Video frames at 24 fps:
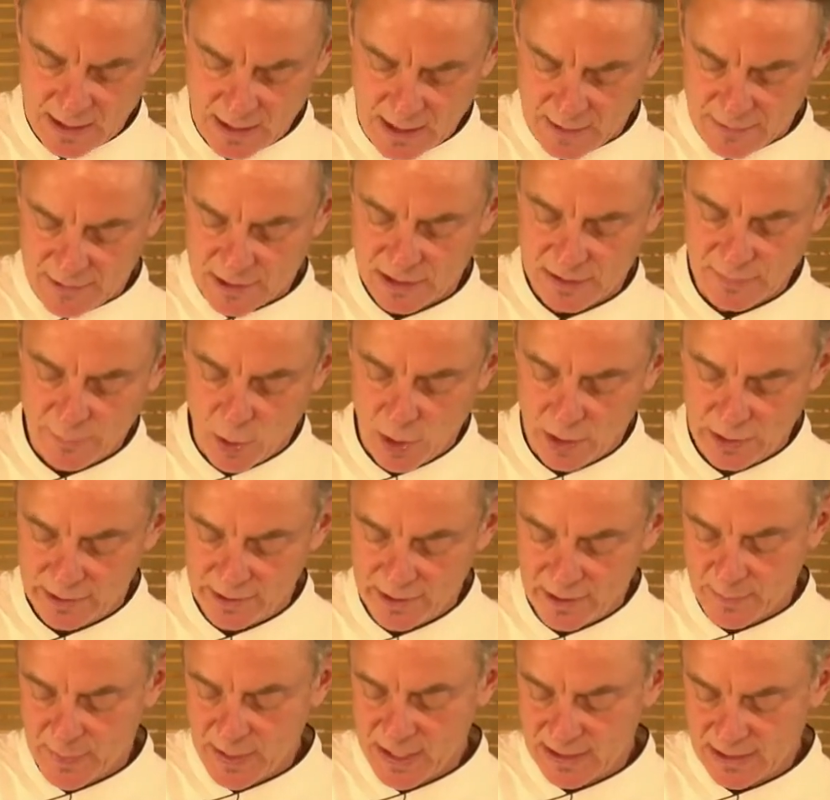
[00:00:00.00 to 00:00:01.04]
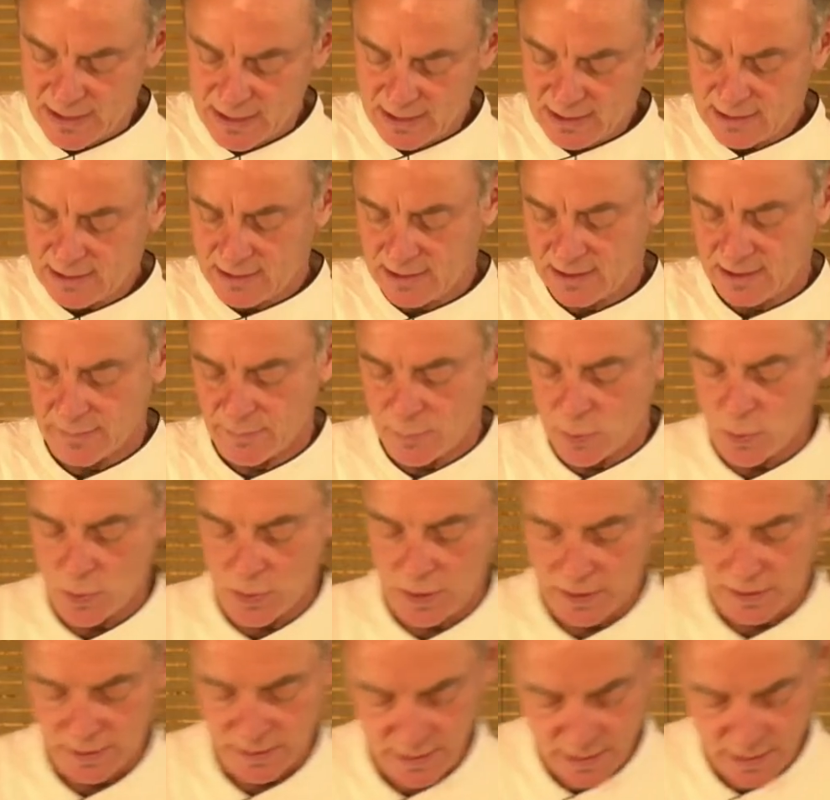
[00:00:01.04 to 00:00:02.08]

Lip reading: The smaller the pieces, the more